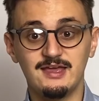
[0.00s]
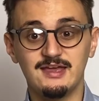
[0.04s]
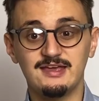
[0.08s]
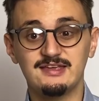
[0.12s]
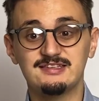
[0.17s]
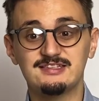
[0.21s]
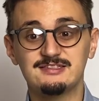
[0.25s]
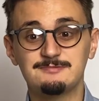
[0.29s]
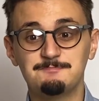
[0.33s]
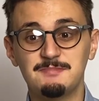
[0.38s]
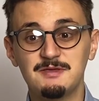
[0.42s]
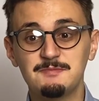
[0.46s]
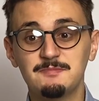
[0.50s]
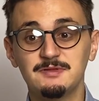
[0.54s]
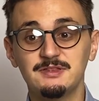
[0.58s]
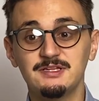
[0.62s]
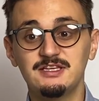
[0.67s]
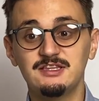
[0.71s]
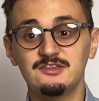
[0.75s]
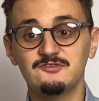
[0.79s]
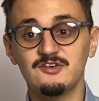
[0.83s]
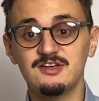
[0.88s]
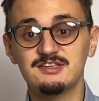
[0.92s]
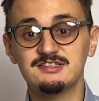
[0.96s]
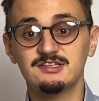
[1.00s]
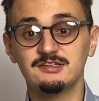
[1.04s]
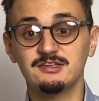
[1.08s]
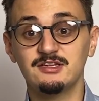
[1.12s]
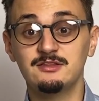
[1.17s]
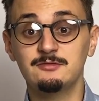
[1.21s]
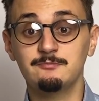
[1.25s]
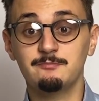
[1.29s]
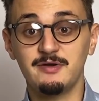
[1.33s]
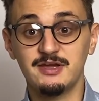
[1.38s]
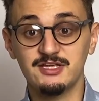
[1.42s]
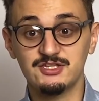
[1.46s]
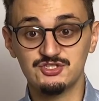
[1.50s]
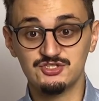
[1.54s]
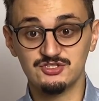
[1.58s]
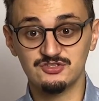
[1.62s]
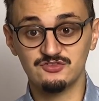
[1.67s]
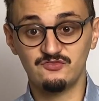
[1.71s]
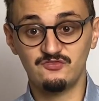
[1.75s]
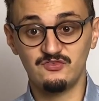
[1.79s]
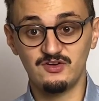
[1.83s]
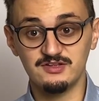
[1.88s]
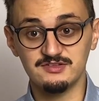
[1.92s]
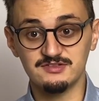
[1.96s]
As people investing in
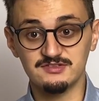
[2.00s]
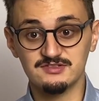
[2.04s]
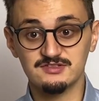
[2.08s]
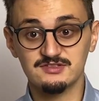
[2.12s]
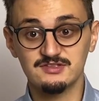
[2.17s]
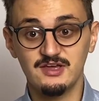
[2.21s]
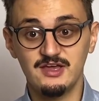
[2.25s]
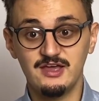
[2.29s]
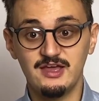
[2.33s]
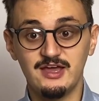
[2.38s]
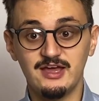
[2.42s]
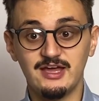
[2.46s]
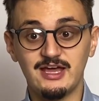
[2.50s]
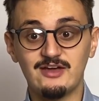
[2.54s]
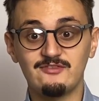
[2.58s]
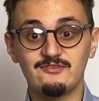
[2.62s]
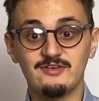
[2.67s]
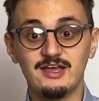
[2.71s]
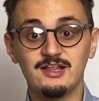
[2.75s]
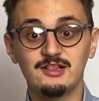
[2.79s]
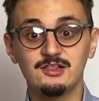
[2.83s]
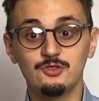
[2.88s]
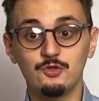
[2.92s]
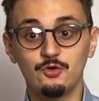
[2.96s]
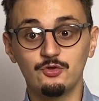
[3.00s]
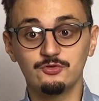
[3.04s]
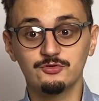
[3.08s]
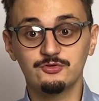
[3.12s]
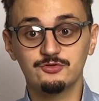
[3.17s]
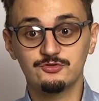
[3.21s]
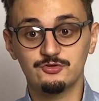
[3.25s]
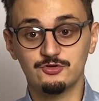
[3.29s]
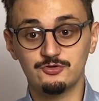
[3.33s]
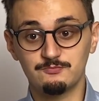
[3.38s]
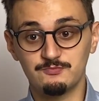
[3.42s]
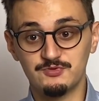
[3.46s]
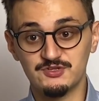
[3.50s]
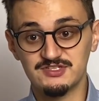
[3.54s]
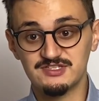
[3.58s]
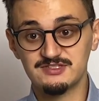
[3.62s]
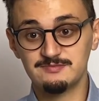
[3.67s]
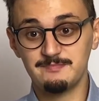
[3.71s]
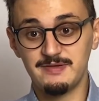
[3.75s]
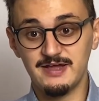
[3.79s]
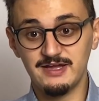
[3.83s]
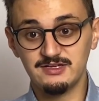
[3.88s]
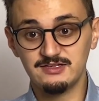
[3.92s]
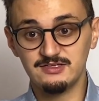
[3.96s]
pension funds have a long-term
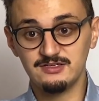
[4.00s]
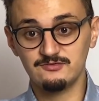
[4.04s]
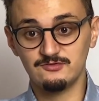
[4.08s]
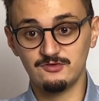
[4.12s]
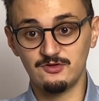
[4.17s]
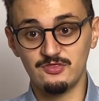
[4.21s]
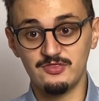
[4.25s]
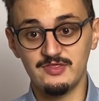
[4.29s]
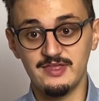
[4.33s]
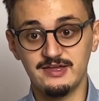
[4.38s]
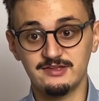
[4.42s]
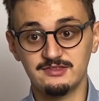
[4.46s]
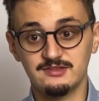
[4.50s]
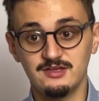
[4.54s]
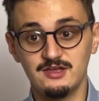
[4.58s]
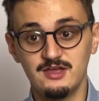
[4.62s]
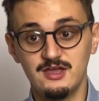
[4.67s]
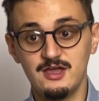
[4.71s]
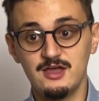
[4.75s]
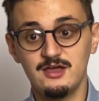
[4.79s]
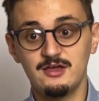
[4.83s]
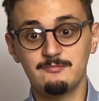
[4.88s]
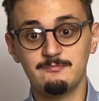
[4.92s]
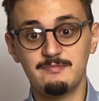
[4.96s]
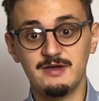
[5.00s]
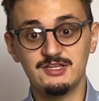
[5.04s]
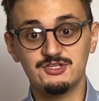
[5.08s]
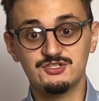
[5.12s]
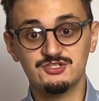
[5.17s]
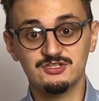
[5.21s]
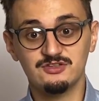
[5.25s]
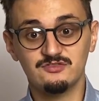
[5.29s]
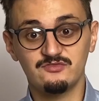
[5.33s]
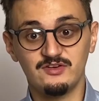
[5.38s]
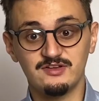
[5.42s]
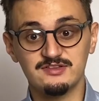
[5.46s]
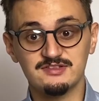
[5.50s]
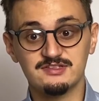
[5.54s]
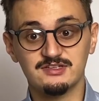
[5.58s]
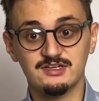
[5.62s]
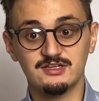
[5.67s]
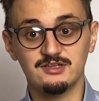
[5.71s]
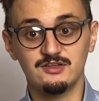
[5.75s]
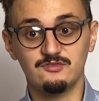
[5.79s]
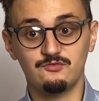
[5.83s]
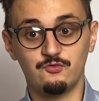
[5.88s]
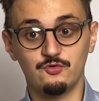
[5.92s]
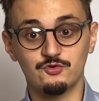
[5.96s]
perspective on that, pension funds
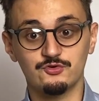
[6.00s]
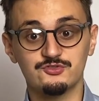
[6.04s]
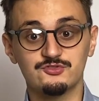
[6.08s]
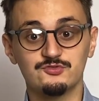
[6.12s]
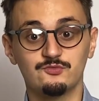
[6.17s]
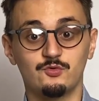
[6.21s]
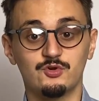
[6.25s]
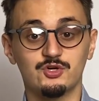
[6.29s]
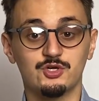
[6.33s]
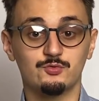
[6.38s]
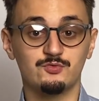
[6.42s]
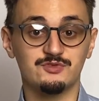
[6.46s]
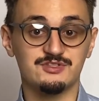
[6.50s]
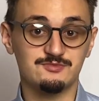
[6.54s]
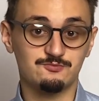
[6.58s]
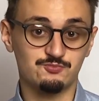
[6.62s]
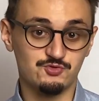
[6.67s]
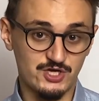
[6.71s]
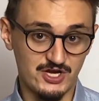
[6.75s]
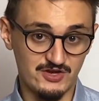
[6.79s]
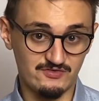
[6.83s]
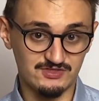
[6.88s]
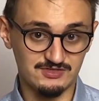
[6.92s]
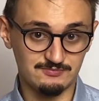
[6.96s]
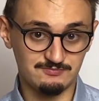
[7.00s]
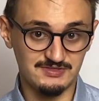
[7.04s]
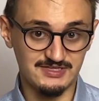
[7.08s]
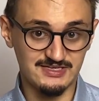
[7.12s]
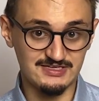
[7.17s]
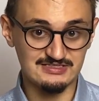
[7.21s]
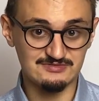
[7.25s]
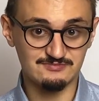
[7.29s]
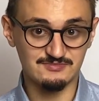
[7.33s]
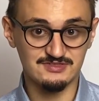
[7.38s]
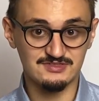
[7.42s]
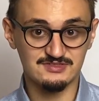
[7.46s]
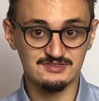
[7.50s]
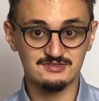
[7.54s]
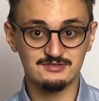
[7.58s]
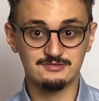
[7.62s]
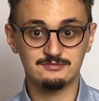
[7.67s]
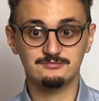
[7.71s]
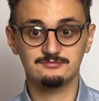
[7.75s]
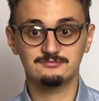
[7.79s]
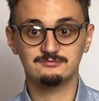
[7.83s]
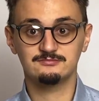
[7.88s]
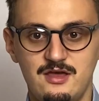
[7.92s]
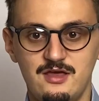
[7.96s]
can afford to work with private placements.
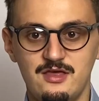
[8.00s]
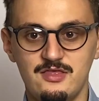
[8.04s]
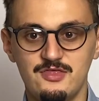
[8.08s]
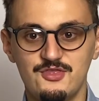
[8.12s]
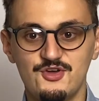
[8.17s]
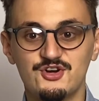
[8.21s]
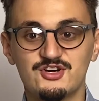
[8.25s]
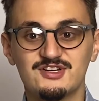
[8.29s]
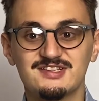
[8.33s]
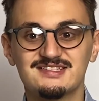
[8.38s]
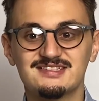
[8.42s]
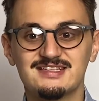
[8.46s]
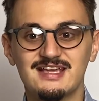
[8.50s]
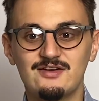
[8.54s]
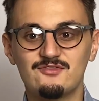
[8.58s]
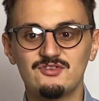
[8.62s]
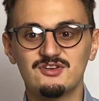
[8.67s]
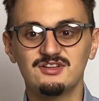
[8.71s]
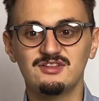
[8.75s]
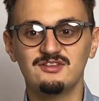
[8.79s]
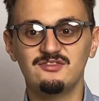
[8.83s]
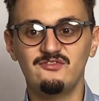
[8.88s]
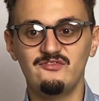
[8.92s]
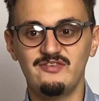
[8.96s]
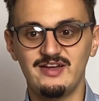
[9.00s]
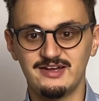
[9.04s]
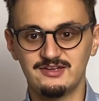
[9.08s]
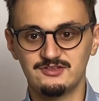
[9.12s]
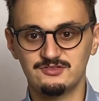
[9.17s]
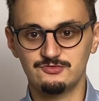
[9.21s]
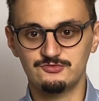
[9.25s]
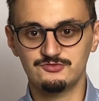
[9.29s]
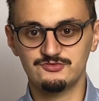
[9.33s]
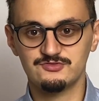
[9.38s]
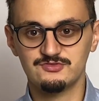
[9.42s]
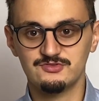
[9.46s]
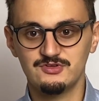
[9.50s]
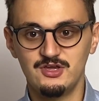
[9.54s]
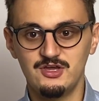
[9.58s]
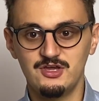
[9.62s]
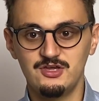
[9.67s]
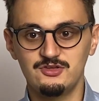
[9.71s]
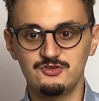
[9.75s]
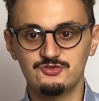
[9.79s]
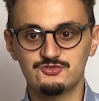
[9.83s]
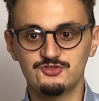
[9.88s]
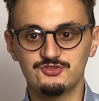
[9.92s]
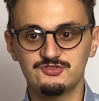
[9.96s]
There are several factors
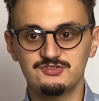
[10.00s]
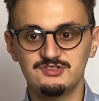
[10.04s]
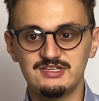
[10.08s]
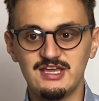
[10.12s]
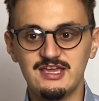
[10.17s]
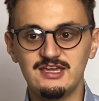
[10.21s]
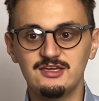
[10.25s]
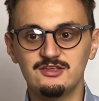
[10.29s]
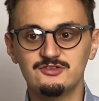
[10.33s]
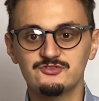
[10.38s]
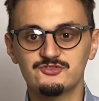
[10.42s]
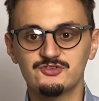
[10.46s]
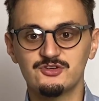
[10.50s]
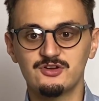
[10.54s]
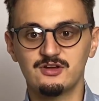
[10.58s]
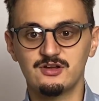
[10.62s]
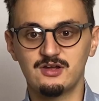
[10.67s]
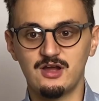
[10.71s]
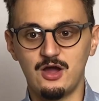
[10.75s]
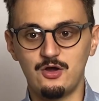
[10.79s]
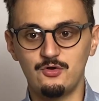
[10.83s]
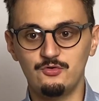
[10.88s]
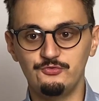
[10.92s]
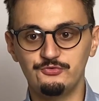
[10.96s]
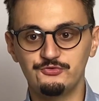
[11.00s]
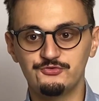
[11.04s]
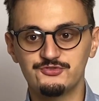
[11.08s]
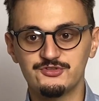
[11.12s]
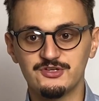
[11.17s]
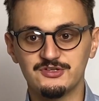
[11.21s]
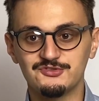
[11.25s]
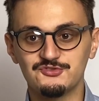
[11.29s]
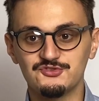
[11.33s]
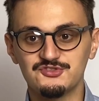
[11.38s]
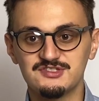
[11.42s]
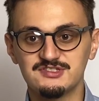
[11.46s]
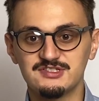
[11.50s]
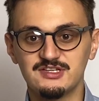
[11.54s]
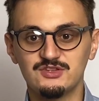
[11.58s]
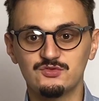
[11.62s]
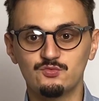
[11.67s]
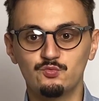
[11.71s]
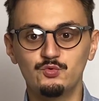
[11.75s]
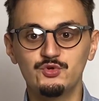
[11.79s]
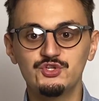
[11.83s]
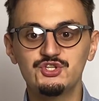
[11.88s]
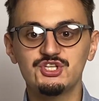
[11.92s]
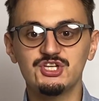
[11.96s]
you should take into account to understand
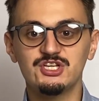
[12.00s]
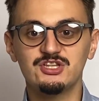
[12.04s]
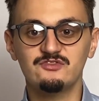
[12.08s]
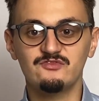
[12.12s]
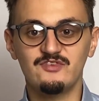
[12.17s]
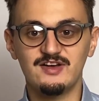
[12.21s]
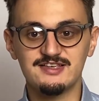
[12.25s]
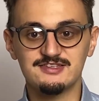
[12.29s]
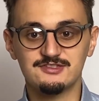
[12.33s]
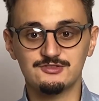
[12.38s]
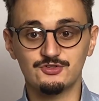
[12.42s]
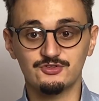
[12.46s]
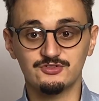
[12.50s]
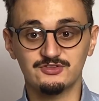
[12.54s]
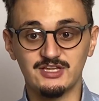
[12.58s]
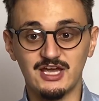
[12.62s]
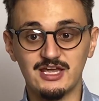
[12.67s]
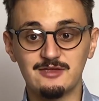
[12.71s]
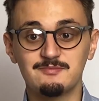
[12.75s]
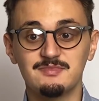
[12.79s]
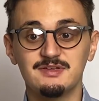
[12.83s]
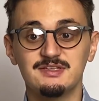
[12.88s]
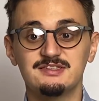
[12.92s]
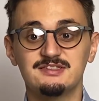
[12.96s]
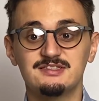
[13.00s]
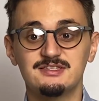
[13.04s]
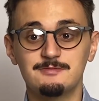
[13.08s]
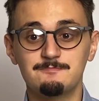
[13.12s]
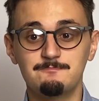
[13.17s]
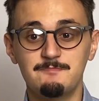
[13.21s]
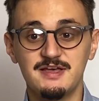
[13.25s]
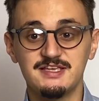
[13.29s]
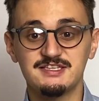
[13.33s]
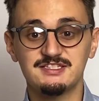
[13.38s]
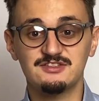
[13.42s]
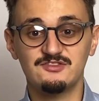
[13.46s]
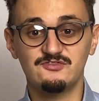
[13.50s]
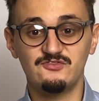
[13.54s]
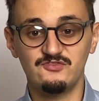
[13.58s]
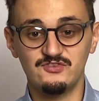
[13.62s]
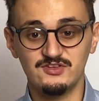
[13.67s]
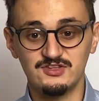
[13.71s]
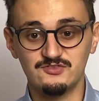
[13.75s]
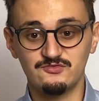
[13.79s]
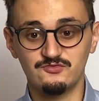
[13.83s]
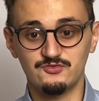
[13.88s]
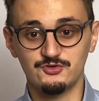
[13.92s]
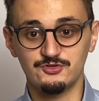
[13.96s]
which investor type is the best
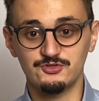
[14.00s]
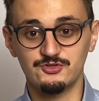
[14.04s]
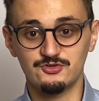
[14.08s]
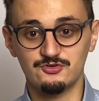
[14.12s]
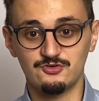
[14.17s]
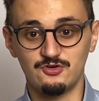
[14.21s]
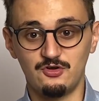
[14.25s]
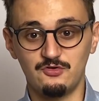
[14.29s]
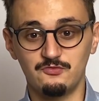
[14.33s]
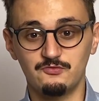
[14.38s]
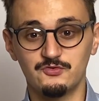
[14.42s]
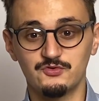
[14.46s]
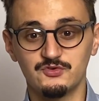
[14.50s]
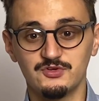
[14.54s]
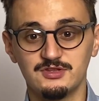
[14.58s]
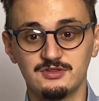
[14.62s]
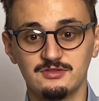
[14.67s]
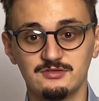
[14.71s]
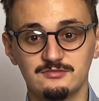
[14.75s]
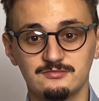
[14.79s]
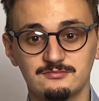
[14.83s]
fit for your offering.